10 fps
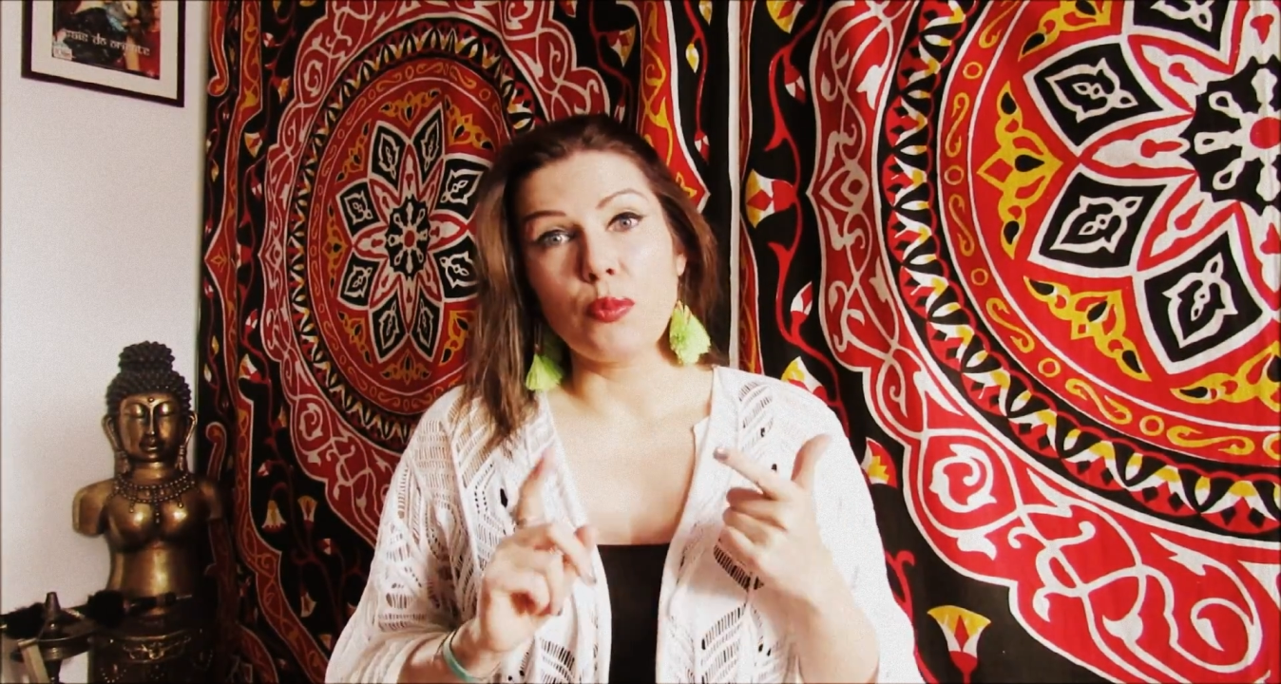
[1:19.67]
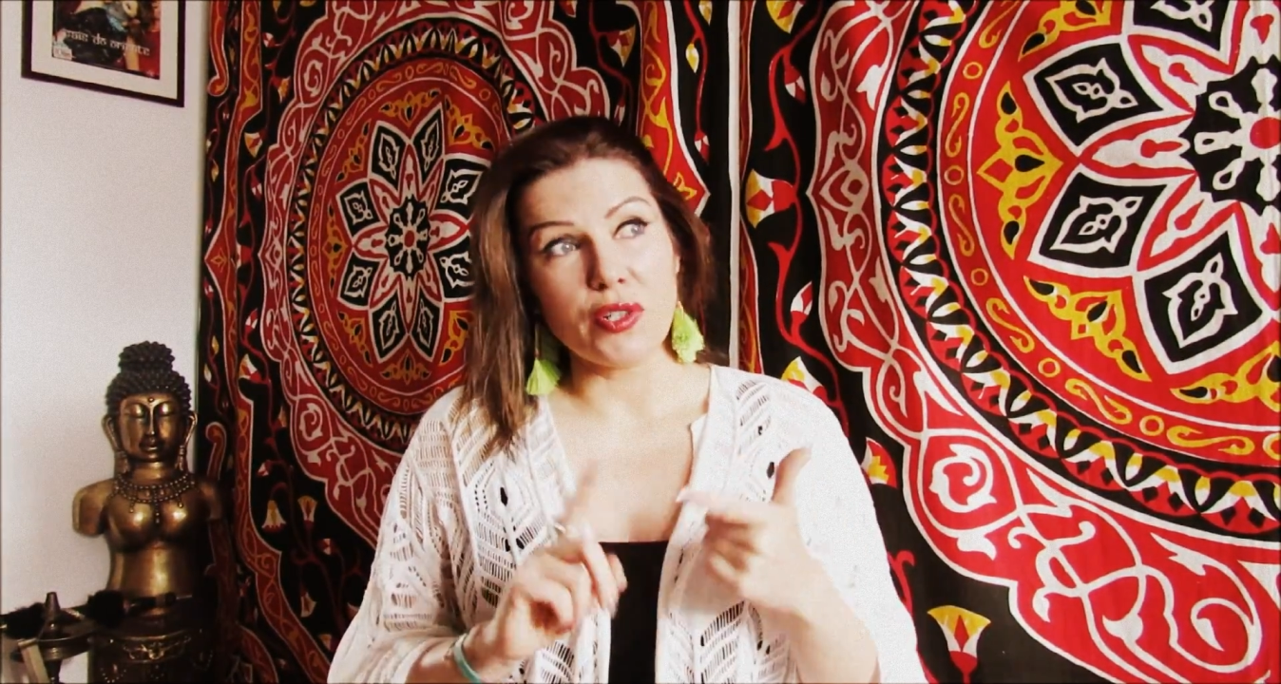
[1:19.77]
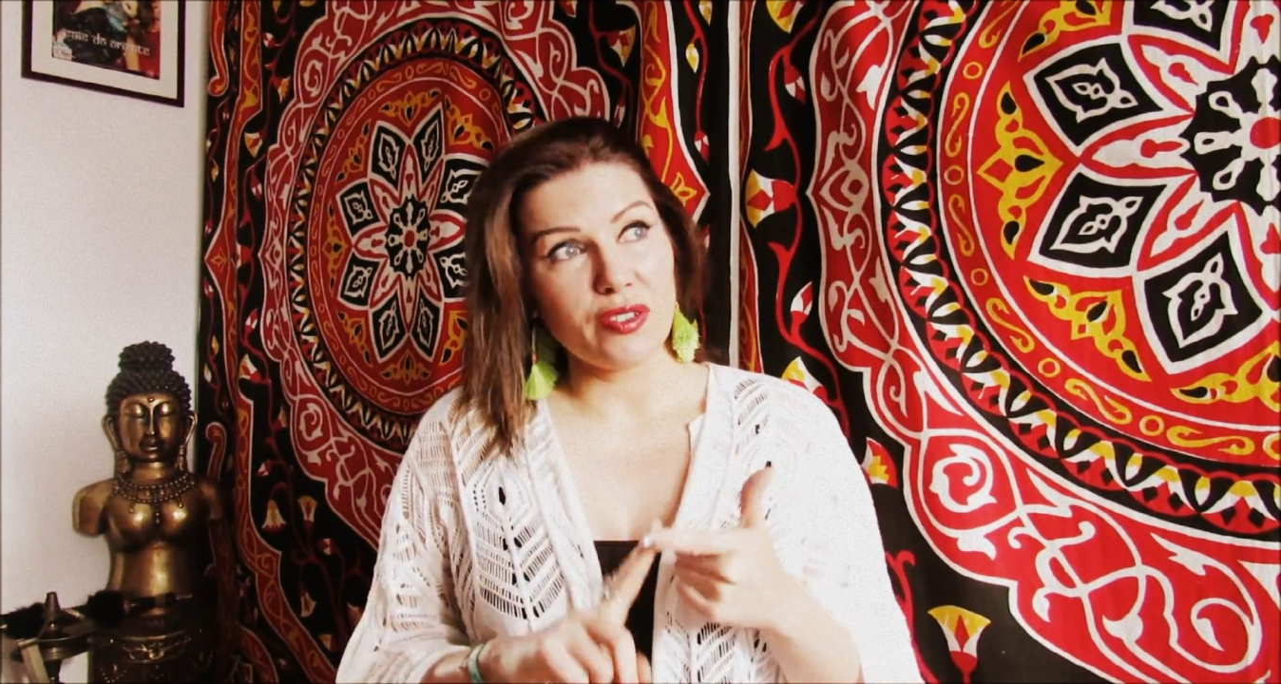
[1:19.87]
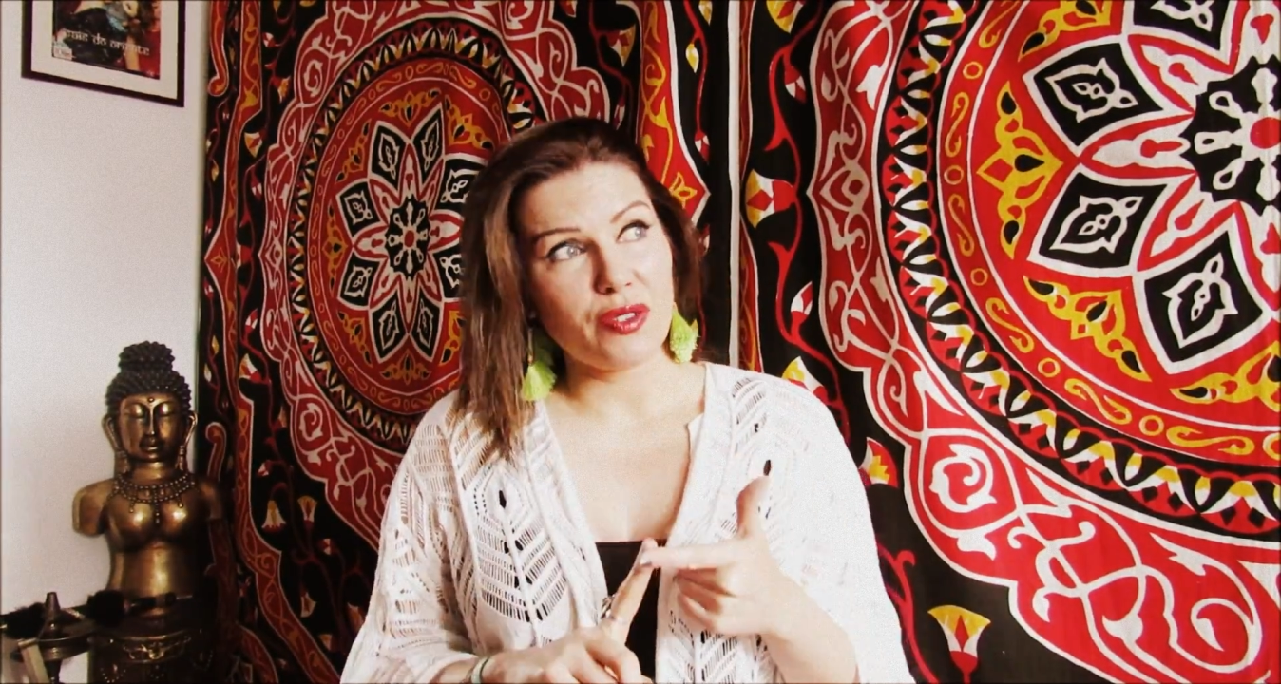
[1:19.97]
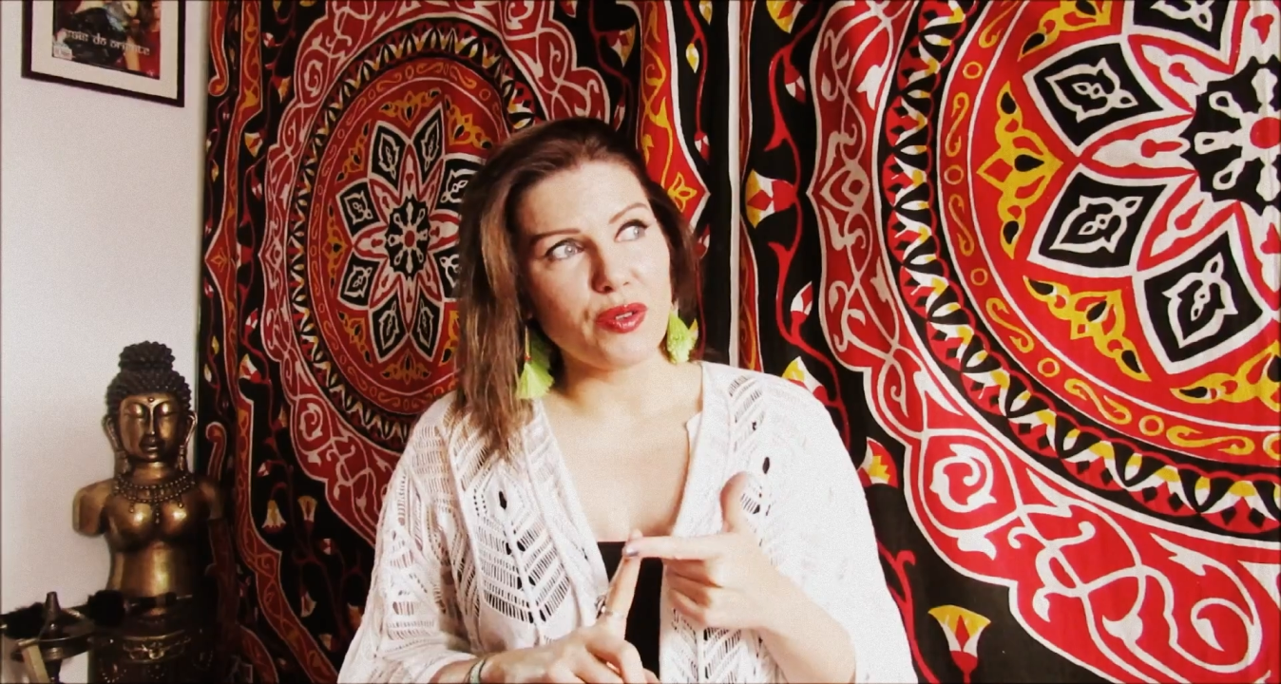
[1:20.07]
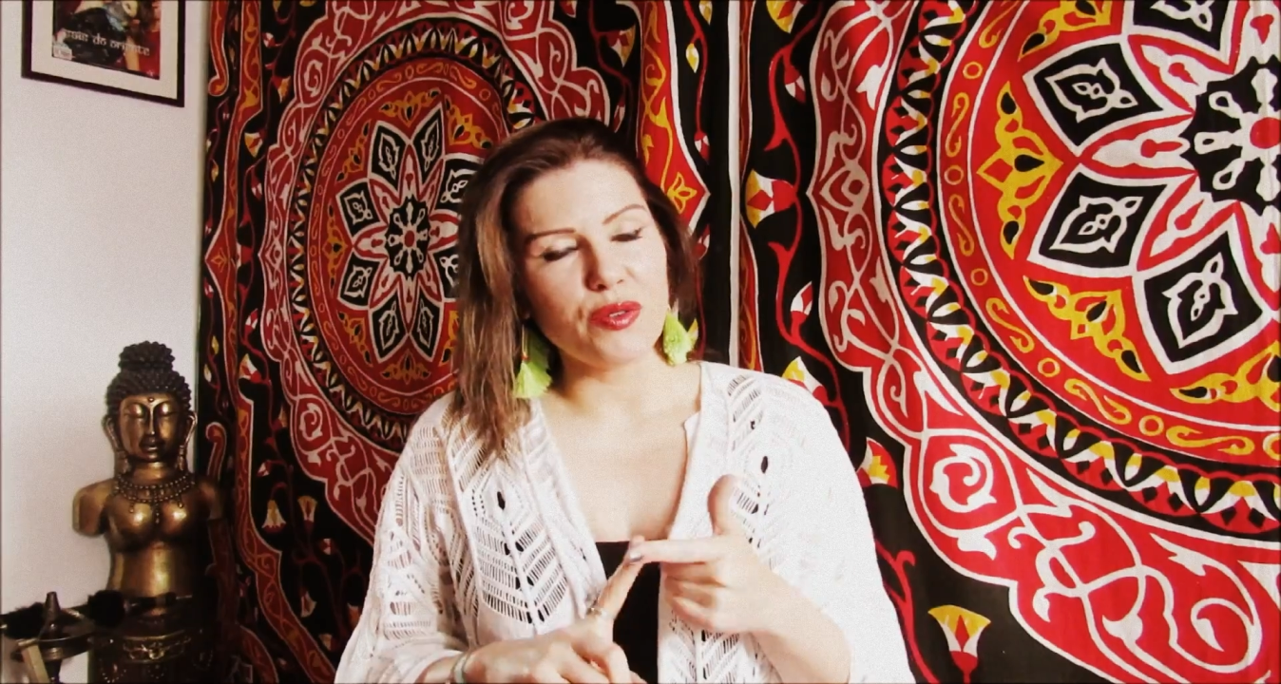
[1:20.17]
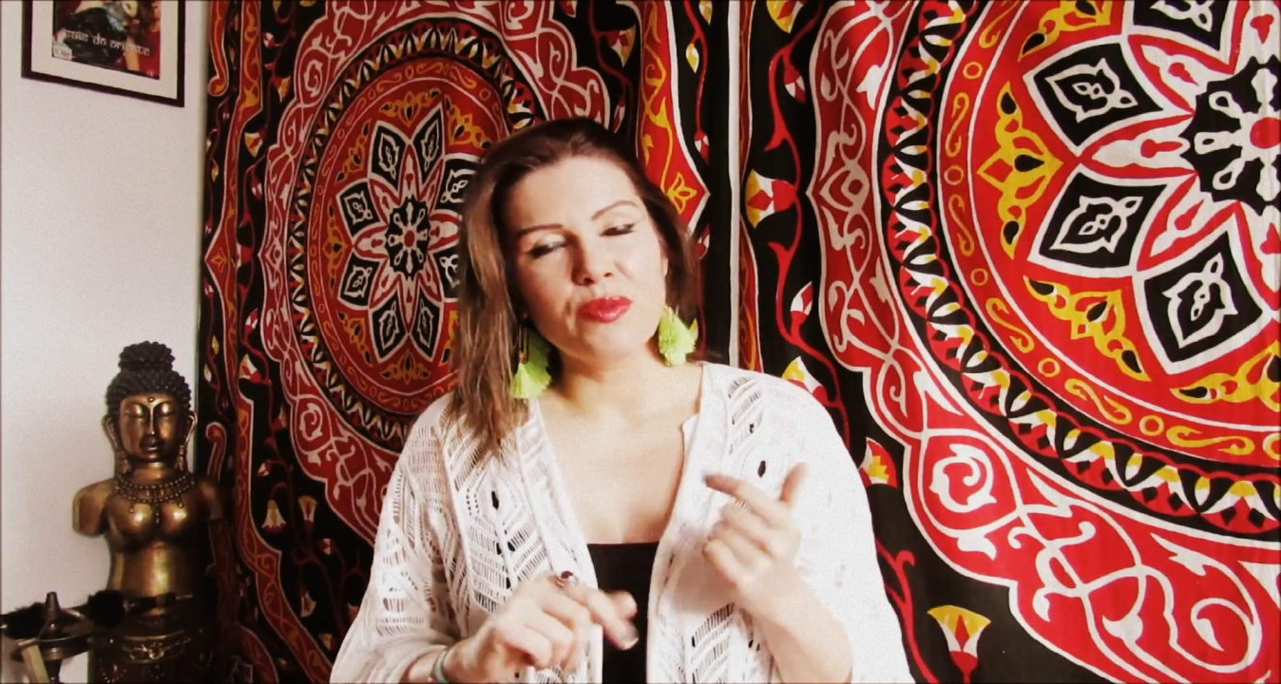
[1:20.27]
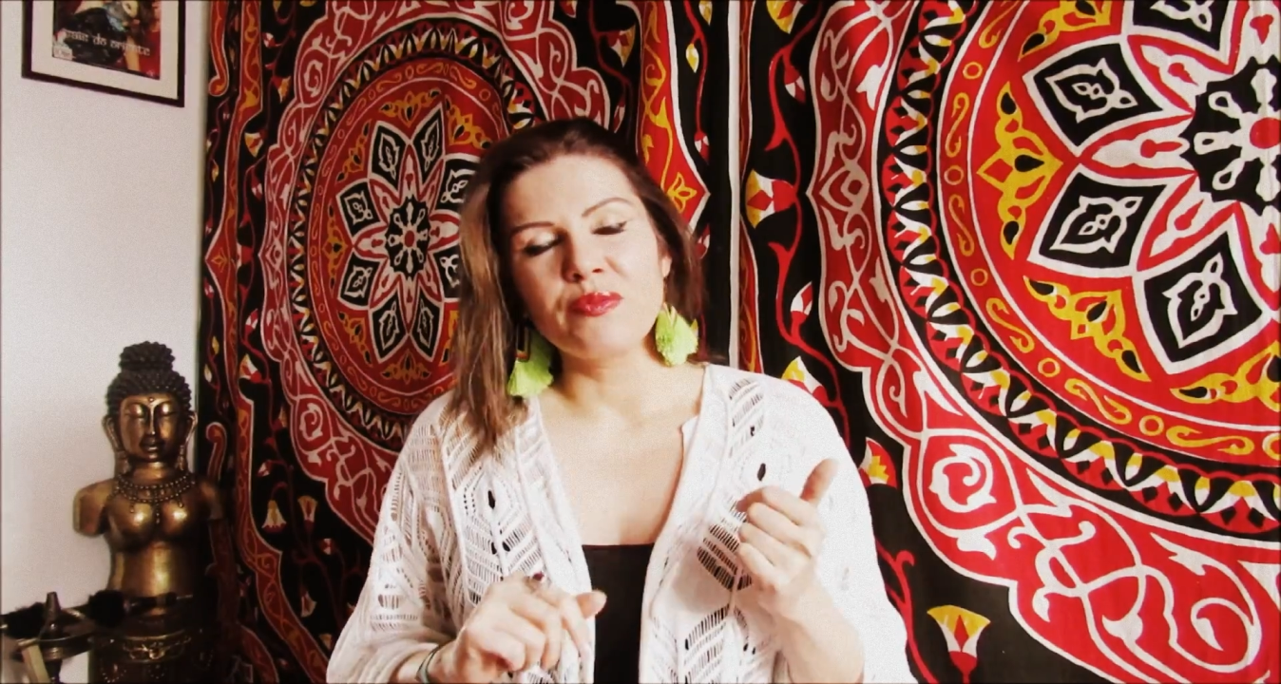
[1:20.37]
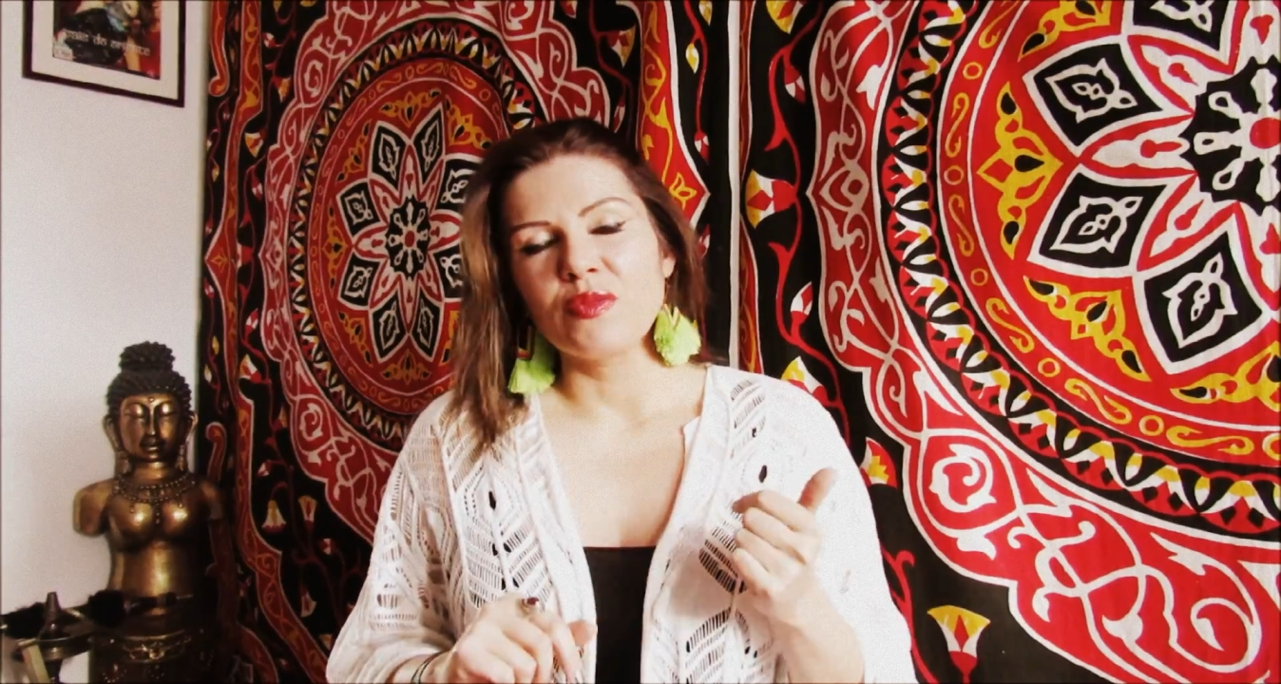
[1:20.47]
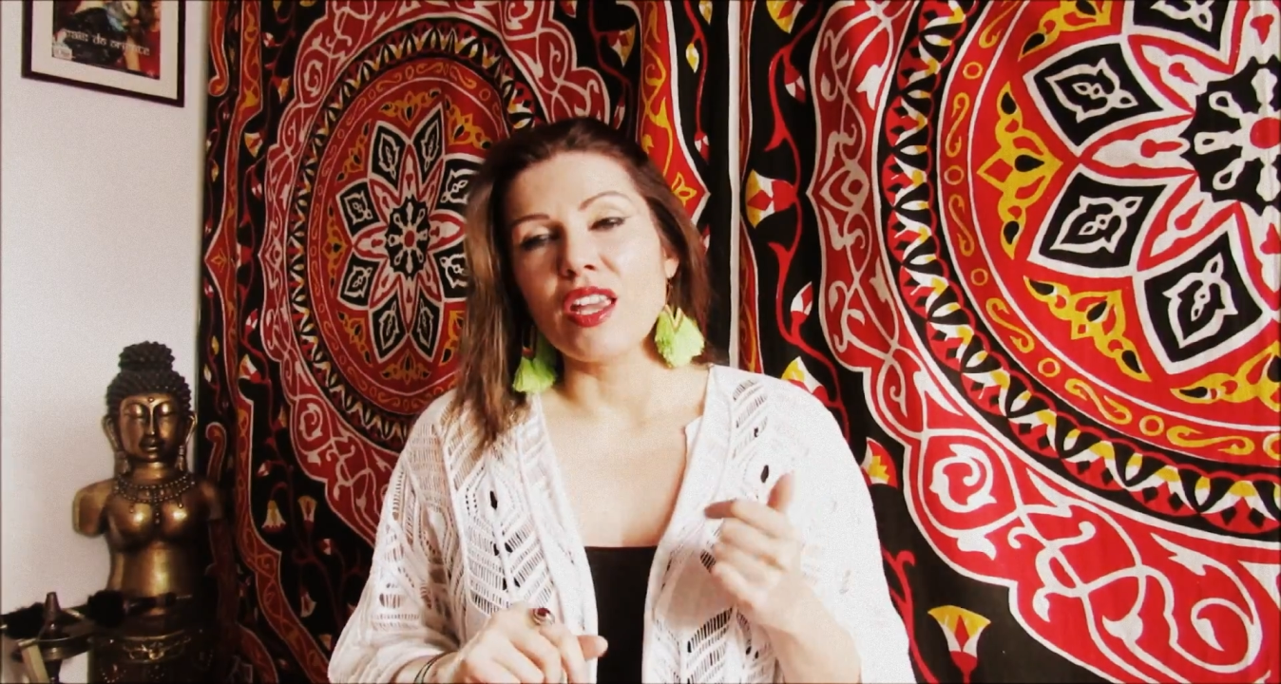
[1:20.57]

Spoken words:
Point two,